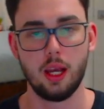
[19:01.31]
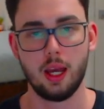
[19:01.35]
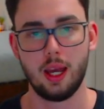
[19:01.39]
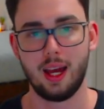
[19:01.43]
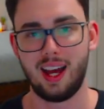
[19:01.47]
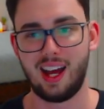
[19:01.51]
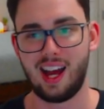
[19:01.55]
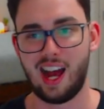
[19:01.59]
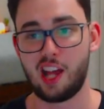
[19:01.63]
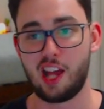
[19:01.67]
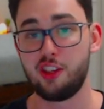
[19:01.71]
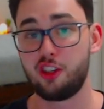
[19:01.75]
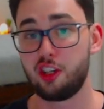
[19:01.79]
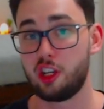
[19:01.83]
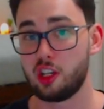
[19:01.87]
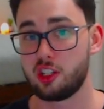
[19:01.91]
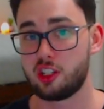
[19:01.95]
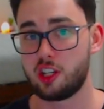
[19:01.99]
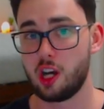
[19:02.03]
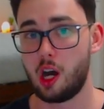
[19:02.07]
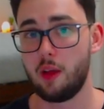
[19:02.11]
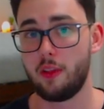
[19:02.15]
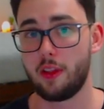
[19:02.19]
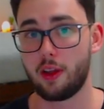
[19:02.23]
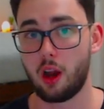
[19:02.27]
As you can
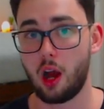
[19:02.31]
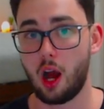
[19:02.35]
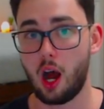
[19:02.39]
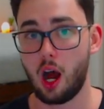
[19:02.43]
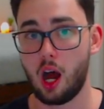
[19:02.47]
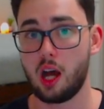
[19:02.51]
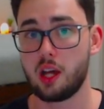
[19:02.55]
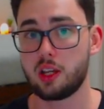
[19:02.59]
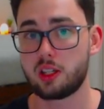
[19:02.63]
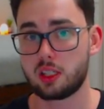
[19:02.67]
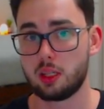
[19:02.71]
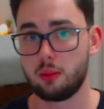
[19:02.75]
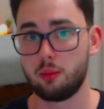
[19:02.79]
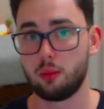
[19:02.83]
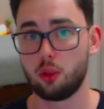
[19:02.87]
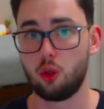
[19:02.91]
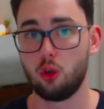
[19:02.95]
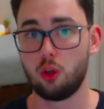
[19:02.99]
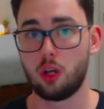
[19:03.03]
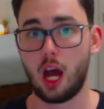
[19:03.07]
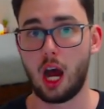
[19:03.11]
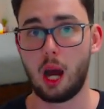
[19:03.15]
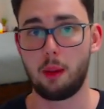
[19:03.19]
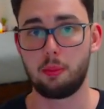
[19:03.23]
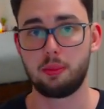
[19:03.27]
tell, there are some
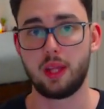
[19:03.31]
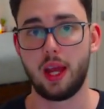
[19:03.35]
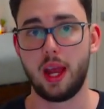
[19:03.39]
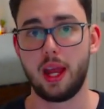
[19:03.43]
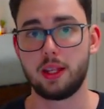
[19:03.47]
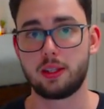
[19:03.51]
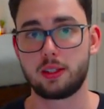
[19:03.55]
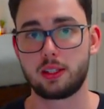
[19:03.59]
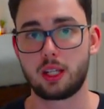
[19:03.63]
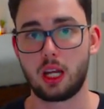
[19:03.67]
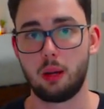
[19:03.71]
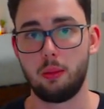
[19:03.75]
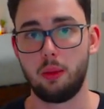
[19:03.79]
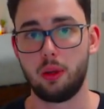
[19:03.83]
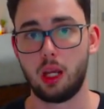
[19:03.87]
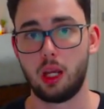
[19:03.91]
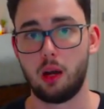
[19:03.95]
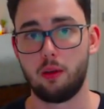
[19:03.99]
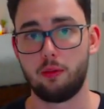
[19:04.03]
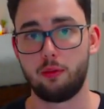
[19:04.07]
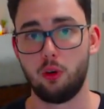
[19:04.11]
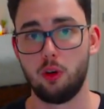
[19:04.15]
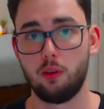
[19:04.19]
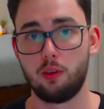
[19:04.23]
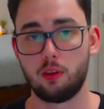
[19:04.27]
good updates coming up
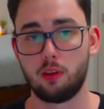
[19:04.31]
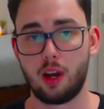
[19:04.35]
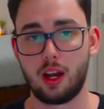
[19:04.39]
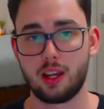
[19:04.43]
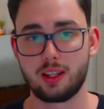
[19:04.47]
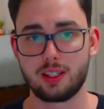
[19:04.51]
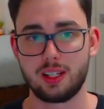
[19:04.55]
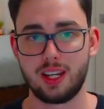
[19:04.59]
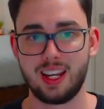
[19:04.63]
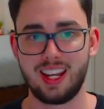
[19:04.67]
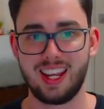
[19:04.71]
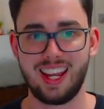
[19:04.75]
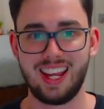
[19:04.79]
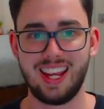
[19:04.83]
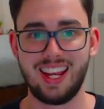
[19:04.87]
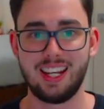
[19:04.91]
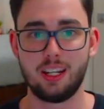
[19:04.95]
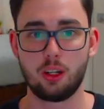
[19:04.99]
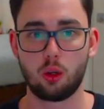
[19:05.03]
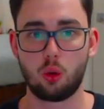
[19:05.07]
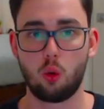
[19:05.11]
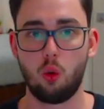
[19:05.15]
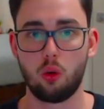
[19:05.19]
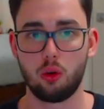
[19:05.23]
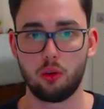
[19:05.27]
for Verasity in
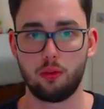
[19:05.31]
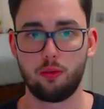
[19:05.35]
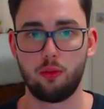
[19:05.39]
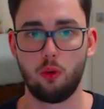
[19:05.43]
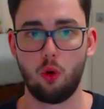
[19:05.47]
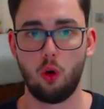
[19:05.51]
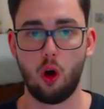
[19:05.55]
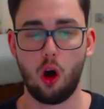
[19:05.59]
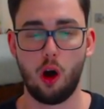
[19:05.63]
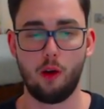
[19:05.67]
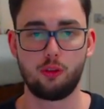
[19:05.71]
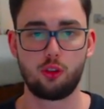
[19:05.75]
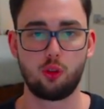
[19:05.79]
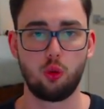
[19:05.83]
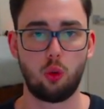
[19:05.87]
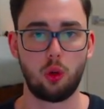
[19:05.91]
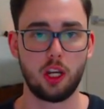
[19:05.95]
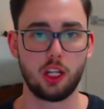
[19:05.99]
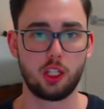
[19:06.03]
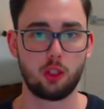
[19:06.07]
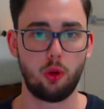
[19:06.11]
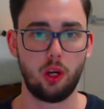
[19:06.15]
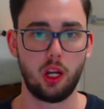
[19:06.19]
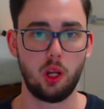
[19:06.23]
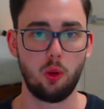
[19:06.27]
Q4 of
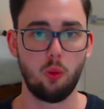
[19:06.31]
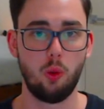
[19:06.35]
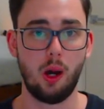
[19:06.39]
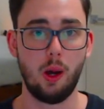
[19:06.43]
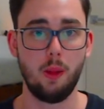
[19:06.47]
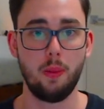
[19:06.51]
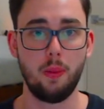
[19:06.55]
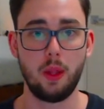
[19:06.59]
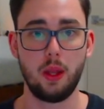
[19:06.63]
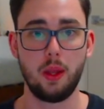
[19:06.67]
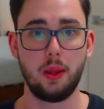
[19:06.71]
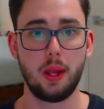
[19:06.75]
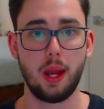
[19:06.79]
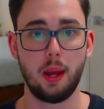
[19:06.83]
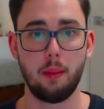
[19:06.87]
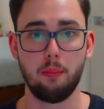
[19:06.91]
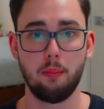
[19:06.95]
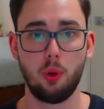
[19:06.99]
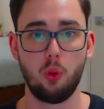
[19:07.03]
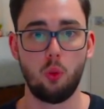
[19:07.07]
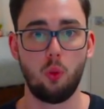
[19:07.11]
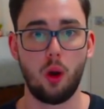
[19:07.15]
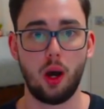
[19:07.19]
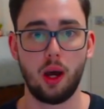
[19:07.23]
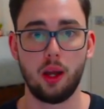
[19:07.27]
2021. The number
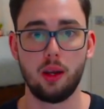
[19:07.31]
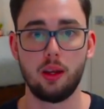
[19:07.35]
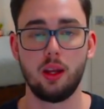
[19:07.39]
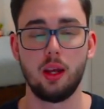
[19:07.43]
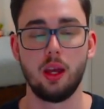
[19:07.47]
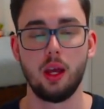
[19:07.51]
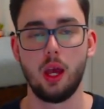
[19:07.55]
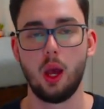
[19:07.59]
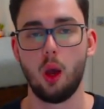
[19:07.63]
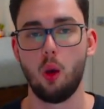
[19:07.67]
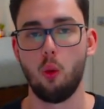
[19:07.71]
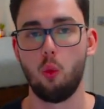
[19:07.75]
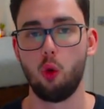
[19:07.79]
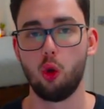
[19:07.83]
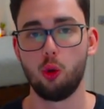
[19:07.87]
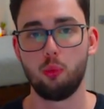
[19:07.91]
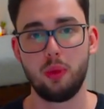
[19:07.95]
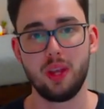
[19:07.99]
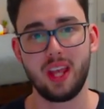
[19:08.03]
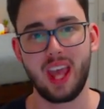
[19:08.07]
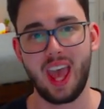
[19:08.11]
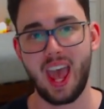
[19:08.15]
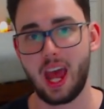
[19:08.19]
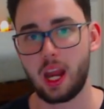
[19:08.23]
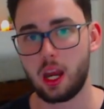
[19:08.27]
one would
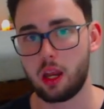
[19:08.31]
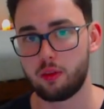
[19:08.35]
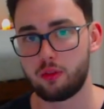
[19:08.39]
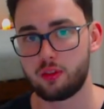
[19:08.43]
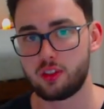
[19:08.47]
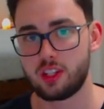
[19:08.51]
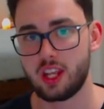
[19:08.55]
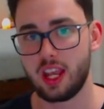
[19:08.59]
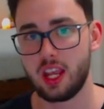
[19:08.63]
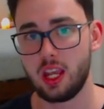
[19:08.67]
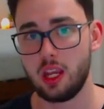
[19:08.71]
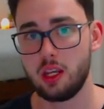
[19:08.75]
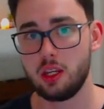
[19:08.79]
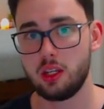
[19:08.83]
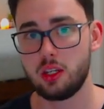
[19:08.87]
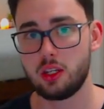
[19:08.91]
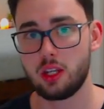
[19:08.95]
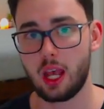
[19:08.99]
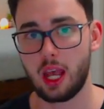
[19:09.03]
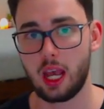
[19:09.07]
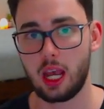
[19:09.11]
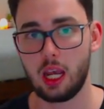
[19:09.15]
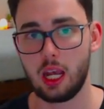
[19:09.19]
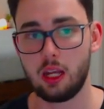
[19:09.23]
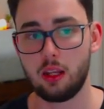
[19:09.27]
be NFTs
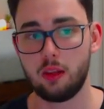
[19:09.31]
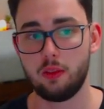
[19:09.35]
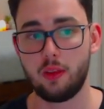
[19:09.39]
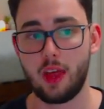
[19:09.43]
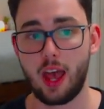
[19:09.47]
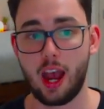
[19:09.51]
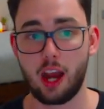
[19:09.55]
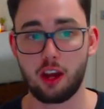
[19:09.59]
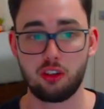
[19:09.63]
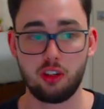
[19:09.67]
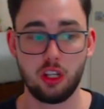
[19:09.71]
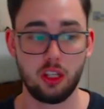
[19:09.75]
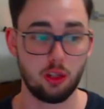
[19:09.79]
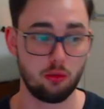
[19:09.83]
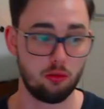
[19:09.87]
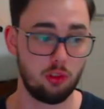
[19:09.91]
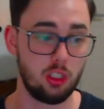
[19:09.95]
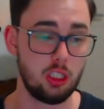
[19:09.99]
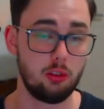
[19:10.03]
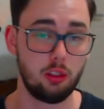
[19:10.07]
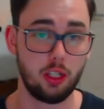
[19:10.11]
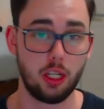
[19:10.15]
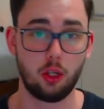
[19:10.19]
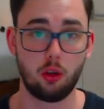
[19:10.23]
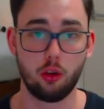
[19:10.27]
and actually the really,
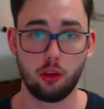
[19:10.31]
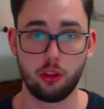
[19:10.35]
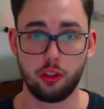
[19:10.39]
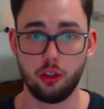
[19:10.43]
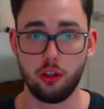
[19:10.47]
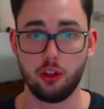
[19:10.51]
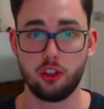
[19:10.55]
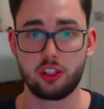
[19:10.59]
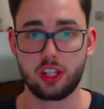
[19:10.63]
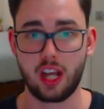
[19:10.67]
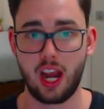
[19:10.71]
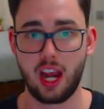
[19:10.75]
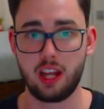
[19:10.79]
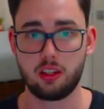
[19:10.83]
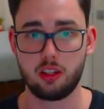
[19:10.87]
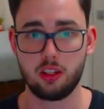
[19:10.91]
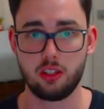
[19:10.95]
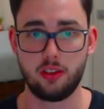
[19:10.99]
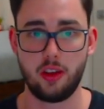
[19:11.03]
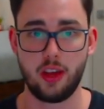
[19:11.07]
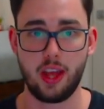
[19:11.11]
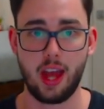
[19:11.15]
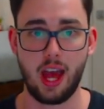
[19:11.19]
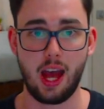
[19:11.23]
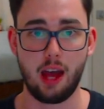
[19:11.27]
really good use cases
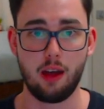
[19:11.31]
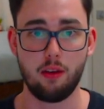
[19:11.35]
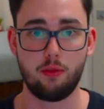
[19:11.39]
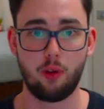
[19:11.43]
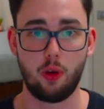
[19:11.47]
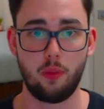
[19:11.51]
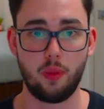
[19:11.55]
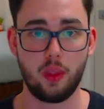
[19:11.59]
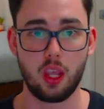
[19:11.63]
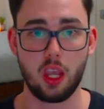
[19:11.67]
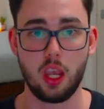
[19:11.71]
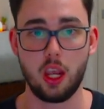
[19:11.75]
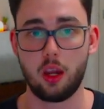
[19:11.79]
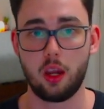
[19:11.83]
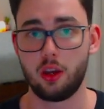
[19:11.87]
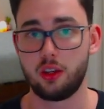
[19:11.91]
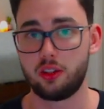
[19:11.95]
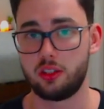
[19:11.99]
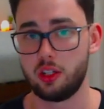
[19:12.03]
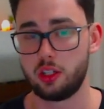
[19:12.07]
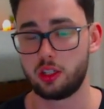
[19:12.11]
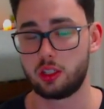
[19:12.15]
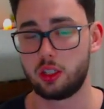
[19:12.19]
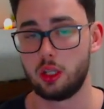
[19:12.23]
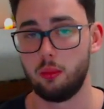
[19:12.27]
they have on the
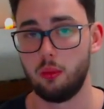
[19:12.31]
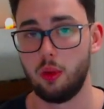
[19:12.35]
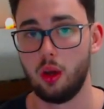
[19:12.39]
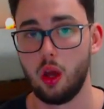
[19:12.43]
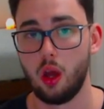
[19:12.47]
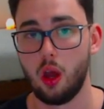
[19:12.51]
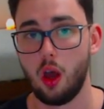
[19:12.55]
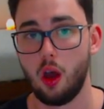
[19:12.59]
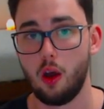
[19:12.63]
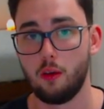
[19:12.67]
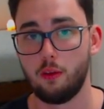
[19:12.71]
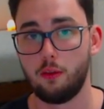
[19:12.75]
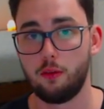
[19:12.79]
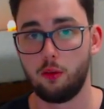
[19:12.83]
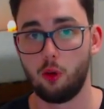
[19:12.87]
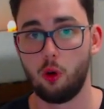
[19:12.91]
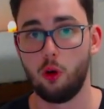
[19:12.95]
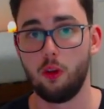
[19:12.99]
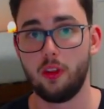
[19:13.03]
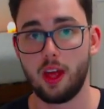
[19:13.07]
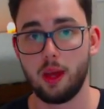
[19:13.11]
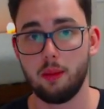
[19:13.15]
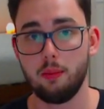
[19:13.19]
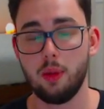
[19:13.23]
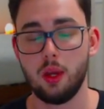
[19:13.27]
ecosystem for
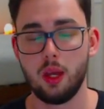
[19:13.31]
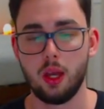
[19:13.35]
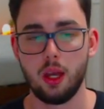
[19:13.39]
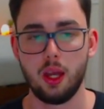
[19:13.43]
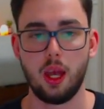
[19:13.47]
them.